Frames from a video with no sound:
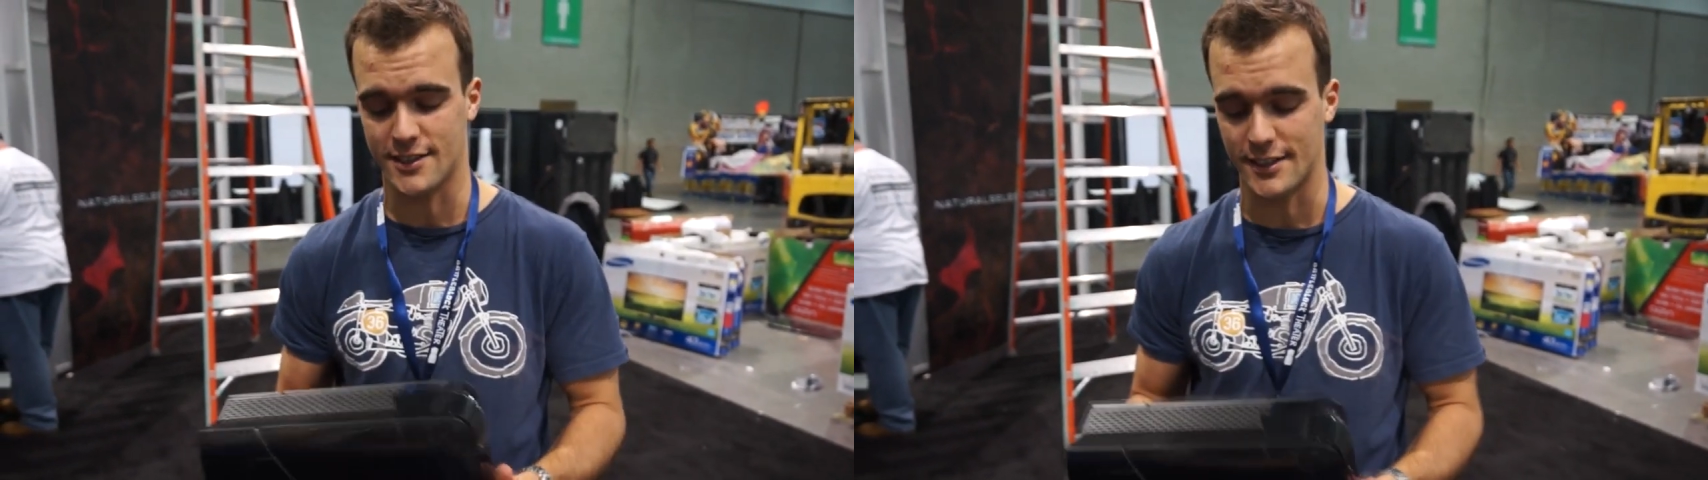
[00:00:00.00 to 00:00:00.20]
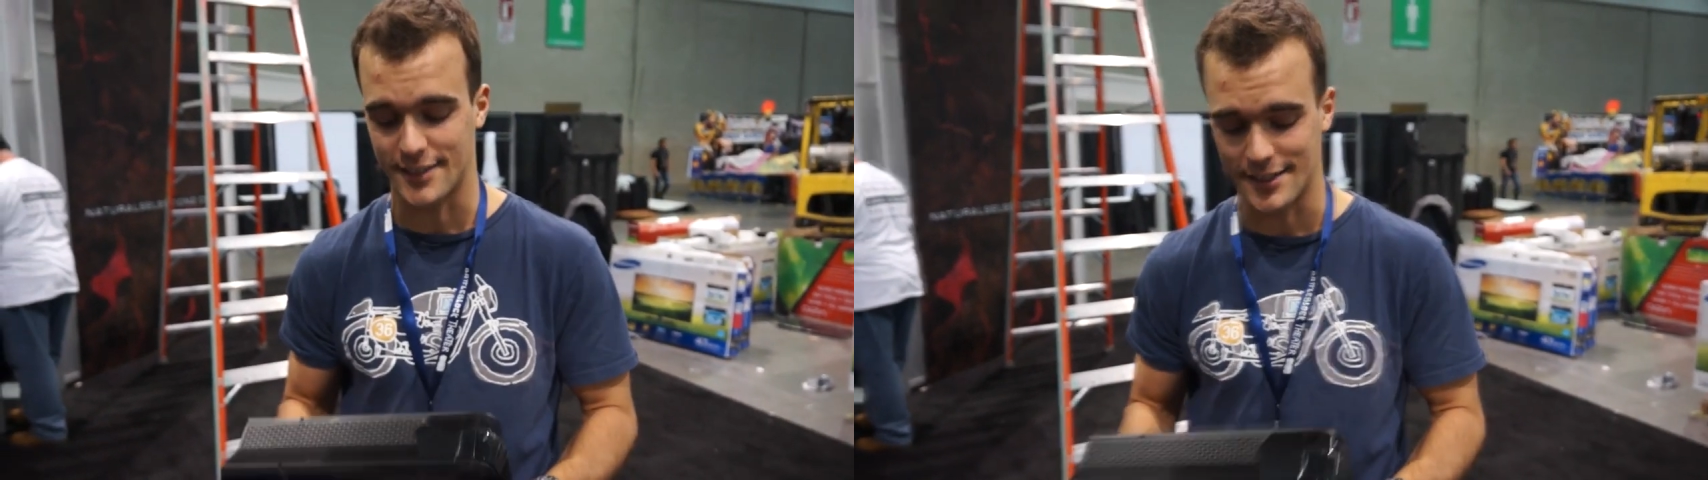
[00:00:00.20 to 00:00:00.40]

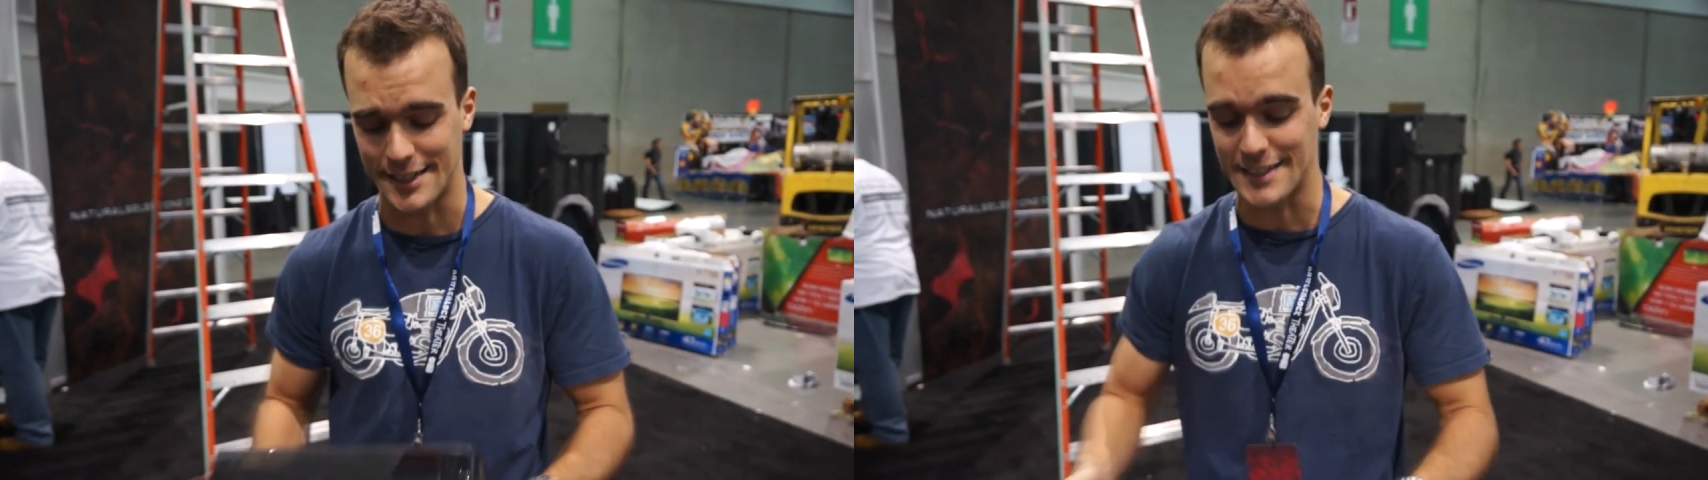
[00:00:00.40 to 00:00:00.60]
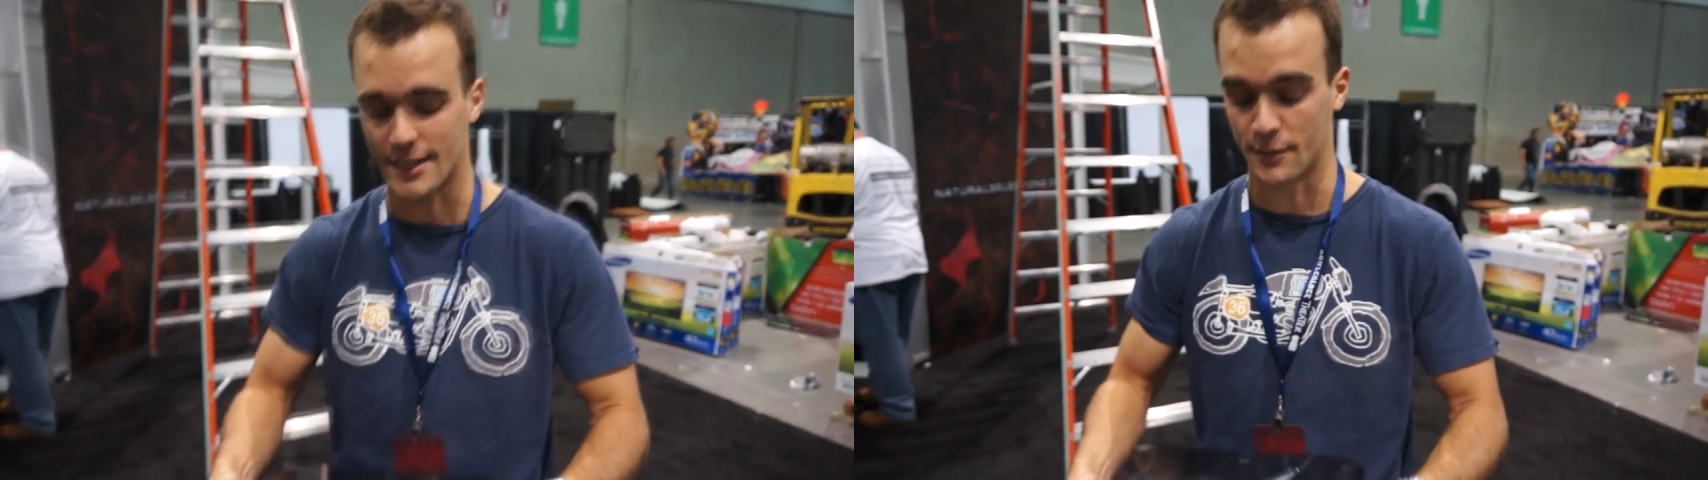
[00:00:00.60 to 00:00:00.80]

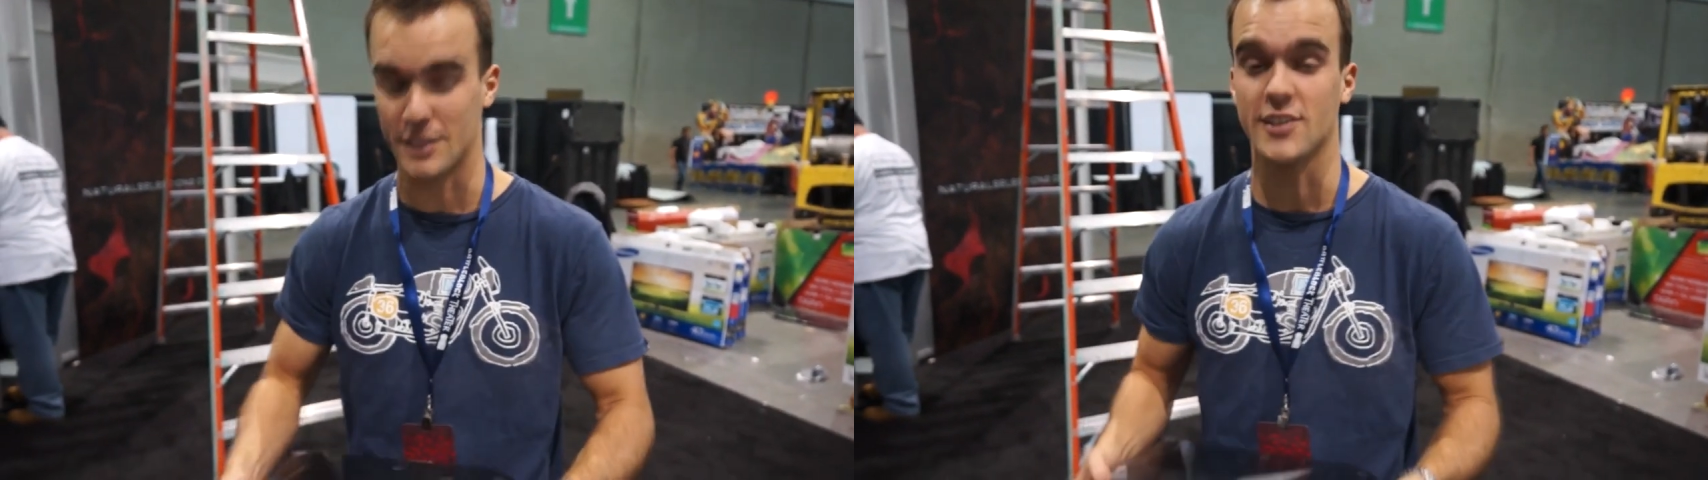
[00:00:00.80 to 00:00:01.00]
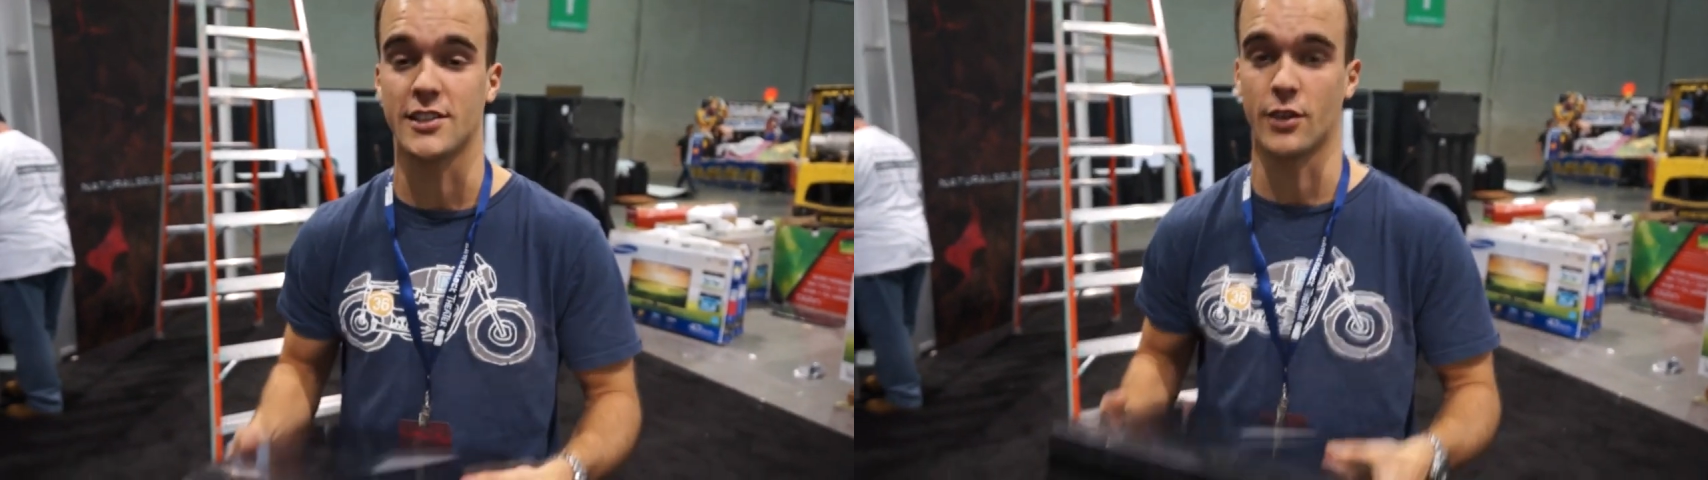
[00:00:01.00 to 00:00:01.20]
660s in them.
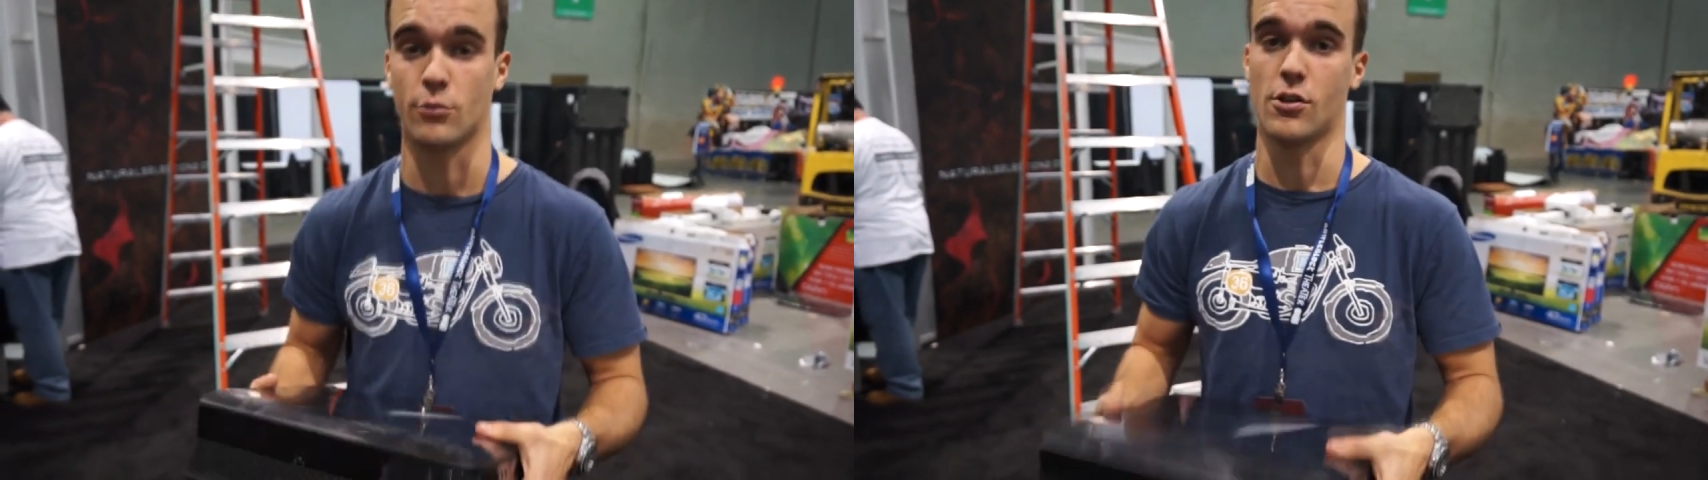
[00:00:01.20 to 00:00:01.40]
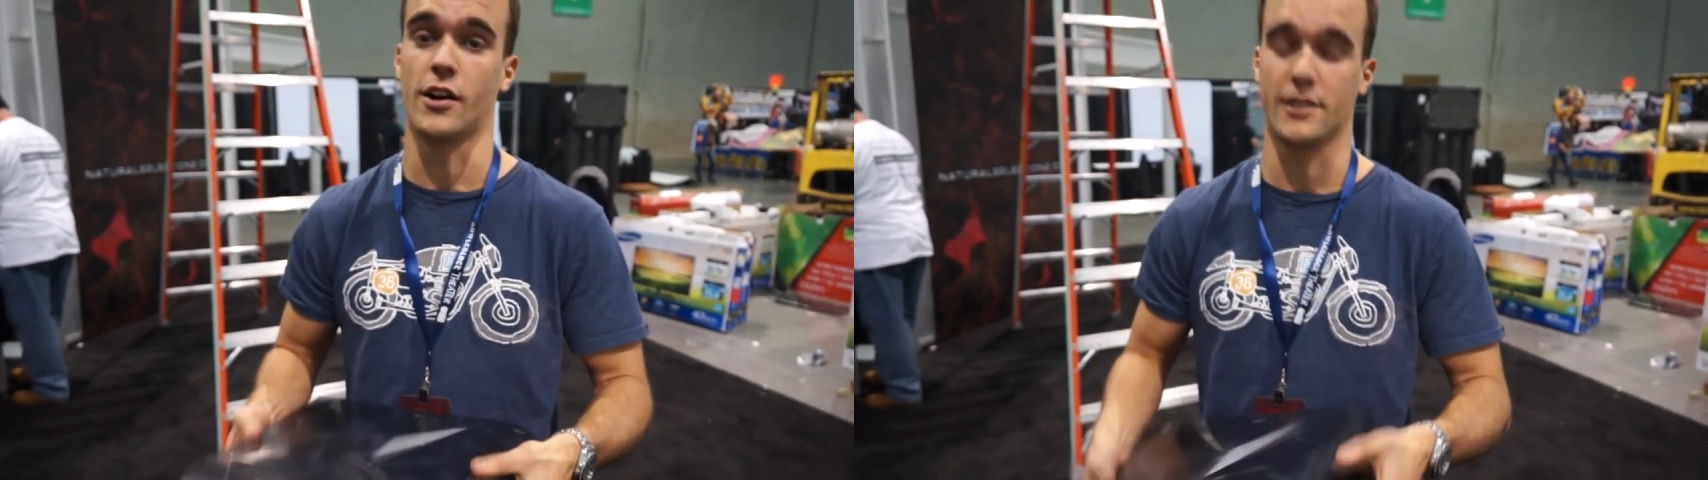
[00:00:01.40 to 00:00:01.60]
This is going to rock.